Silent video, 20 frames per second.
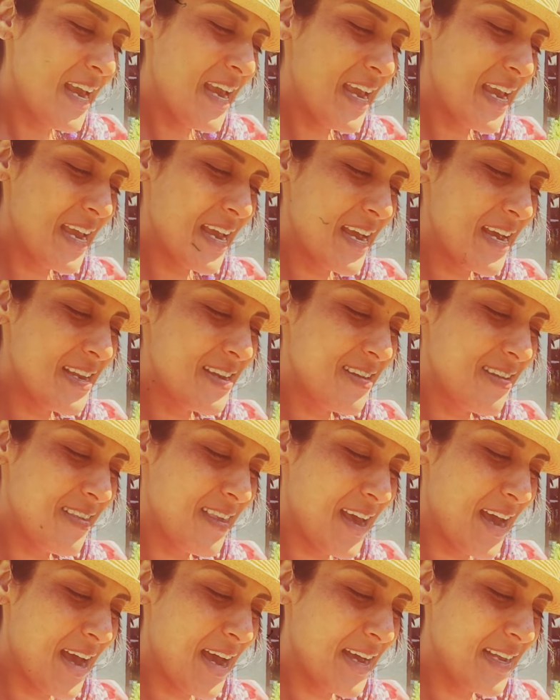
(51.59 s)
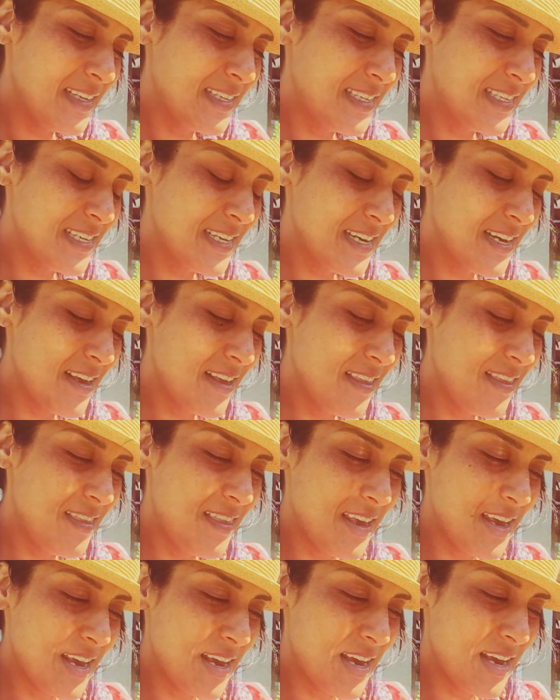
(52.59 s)
and that
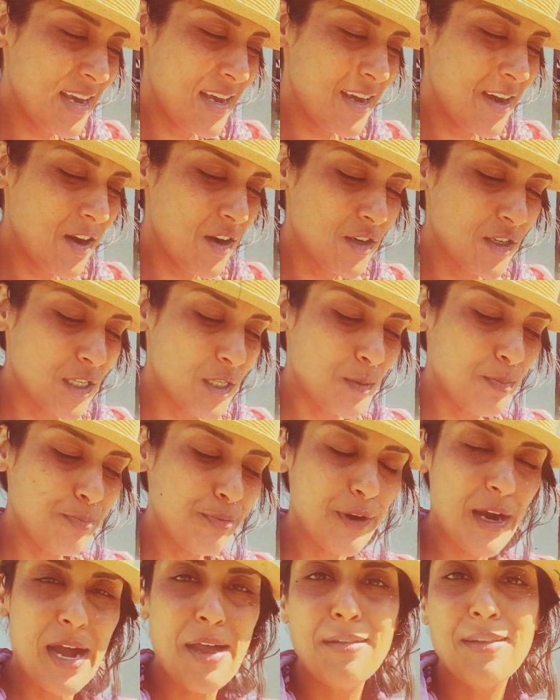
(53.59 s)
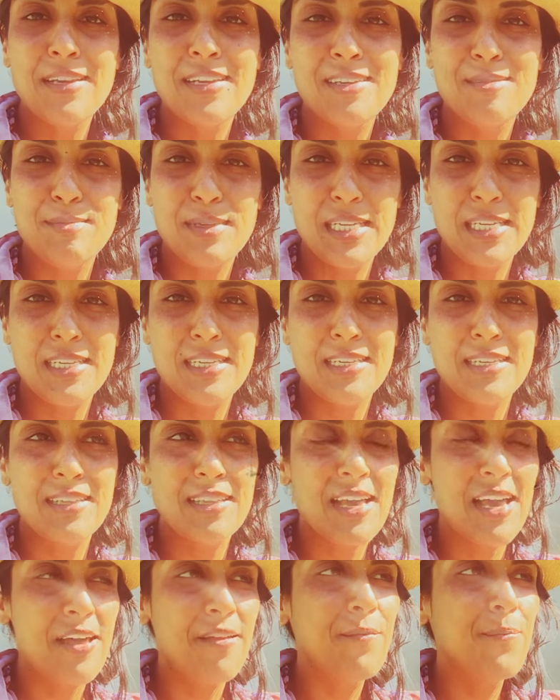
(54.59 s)
they are sprouted, meaning
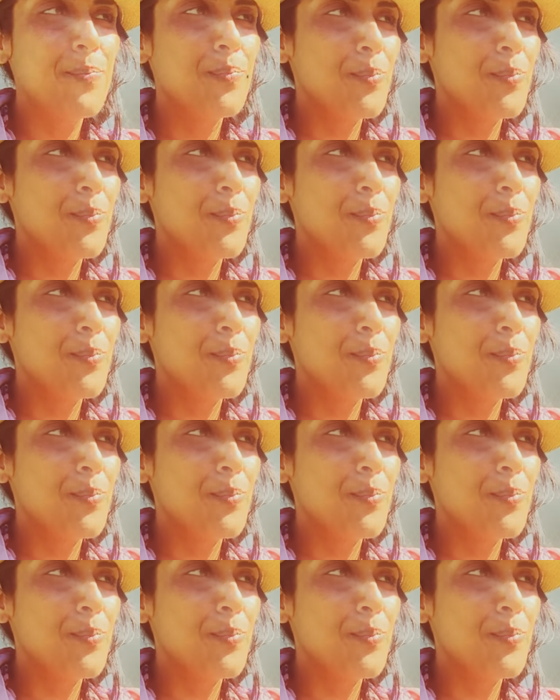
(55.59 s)
that